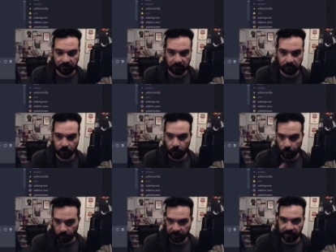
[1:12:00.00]

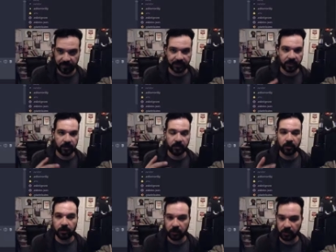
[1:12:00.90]
workspace, a new
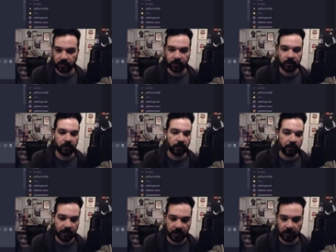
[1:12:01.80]
user, a new
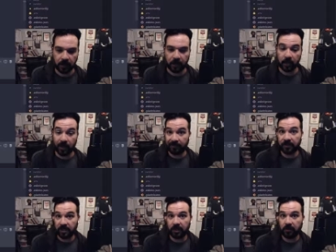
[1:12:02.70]
thing, you have to
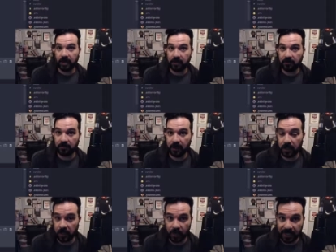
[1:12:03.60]
generate a
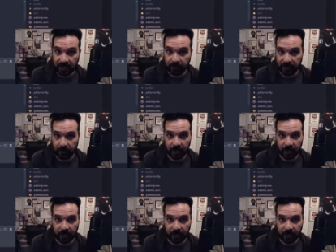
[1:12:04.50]
new ID for them, right?